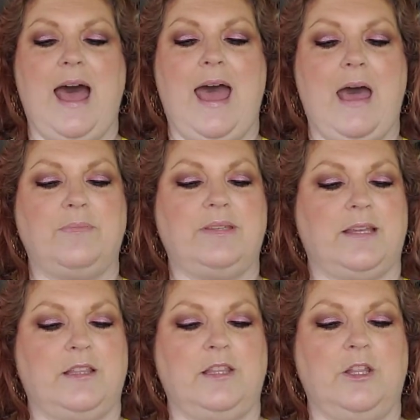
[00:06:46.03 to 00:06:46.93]
I
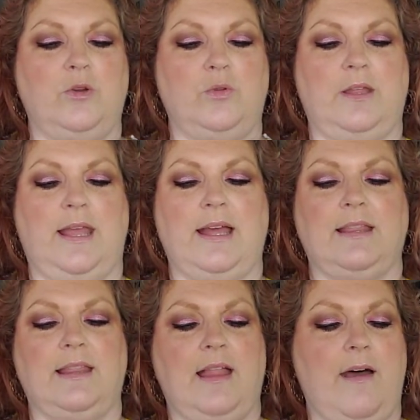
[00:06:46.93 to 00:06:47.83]
absolutely
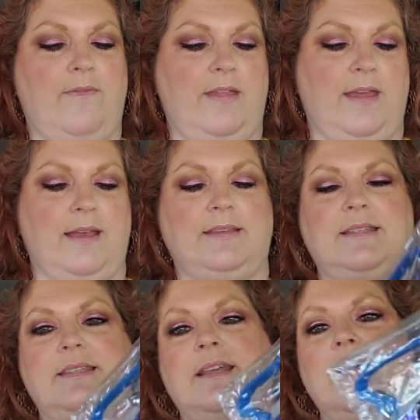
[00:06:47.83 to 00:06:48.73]
love
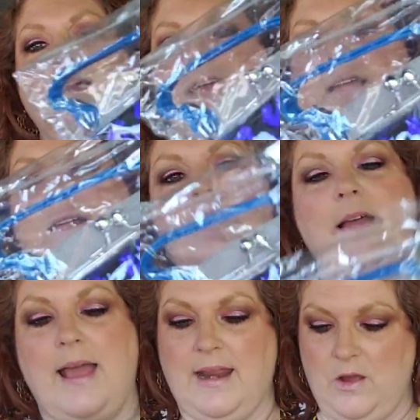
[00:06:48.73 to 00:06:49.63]

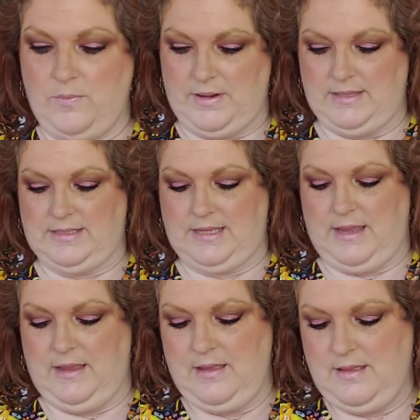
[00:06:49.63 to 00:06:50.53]
this. I gotta open it and
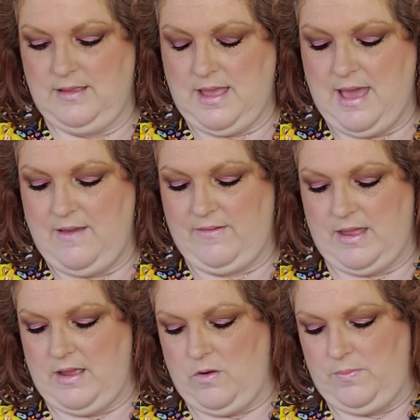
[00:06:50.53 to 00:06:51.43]
see. I've
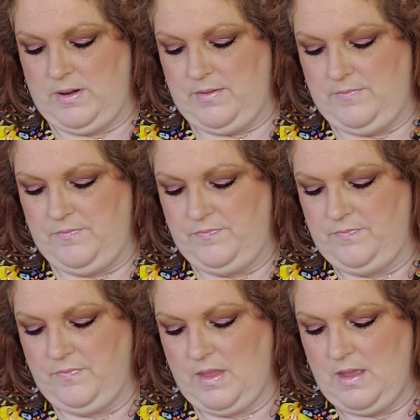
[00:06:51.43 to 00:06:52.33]
gotta open
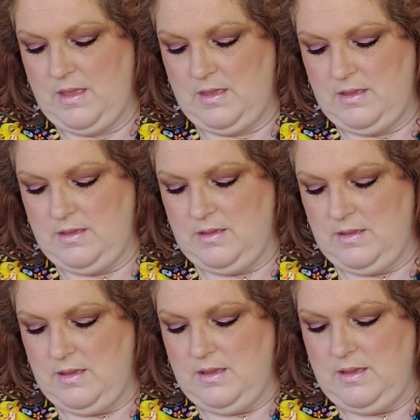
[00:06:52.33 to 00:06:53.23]

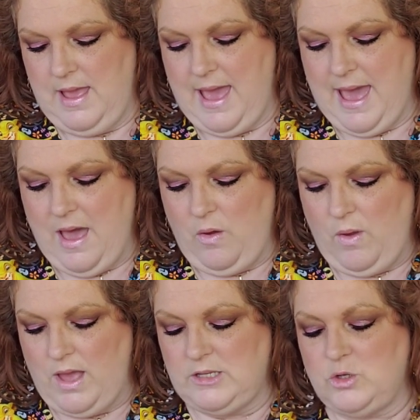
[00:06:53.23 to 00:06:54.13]
it. How
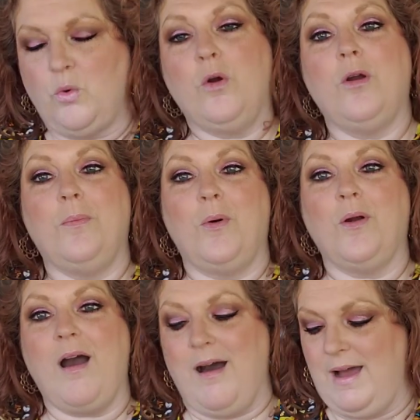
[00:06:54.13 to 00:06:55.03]
adorable,
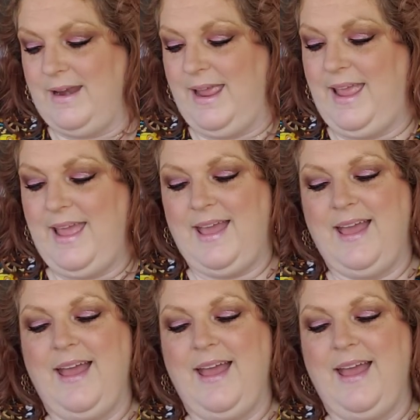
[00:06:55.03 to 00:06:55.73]
Connie.